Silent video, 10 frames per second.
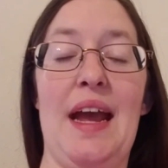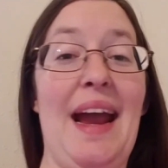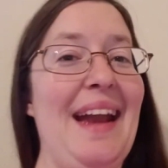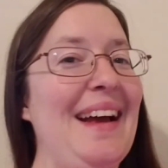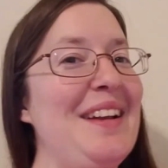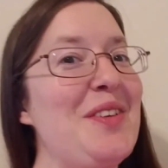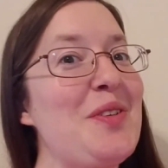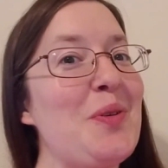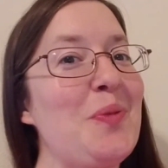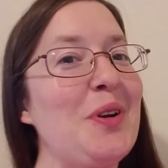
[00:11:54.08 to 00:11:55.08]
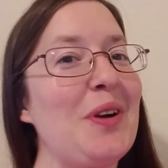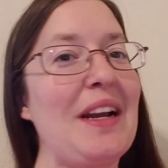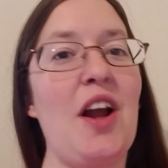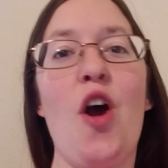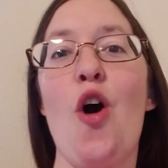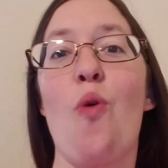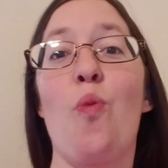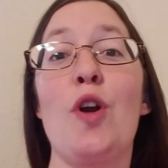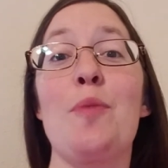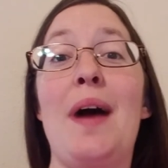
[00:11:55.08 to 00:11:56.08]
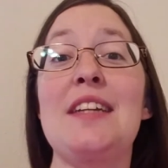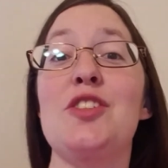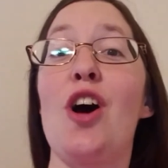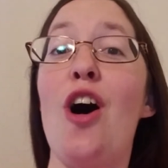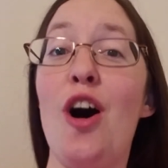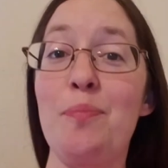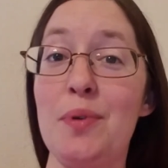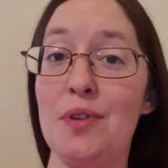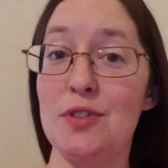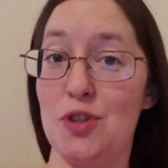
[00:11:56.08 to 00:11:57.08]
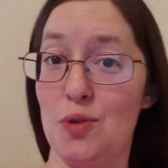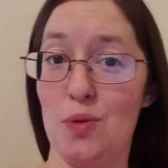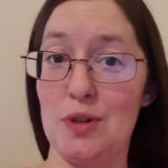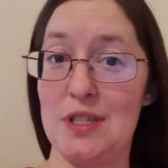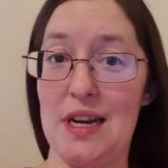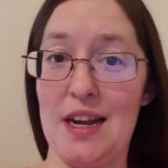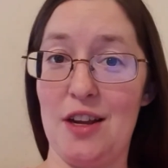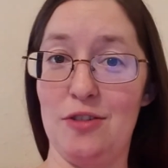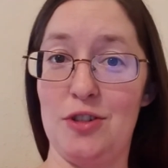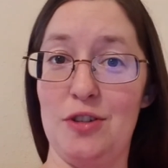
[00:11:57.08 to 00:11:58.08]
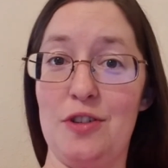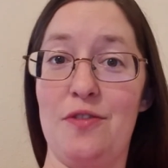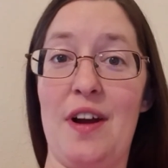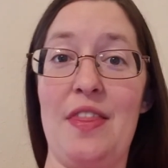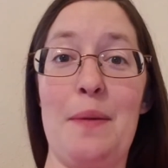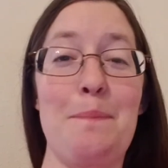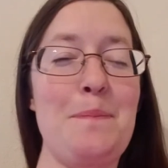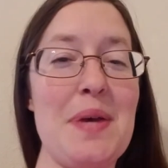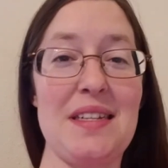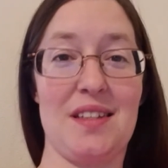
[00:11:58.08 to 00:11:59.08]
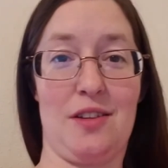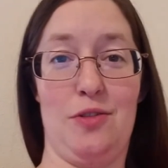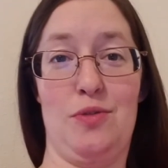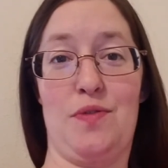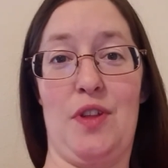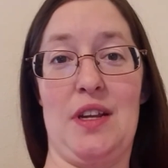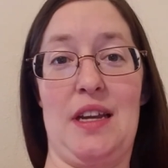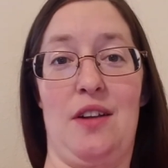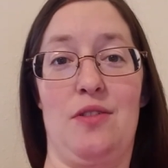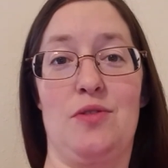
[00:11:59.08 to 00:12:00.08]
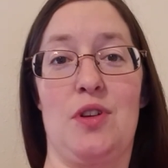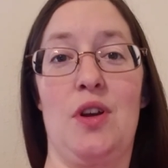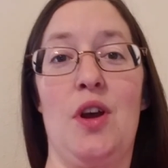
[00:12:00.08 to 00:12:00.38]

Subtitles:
And I know you're wondering, what are my top stores that I go to find the best clothes for the kiddos?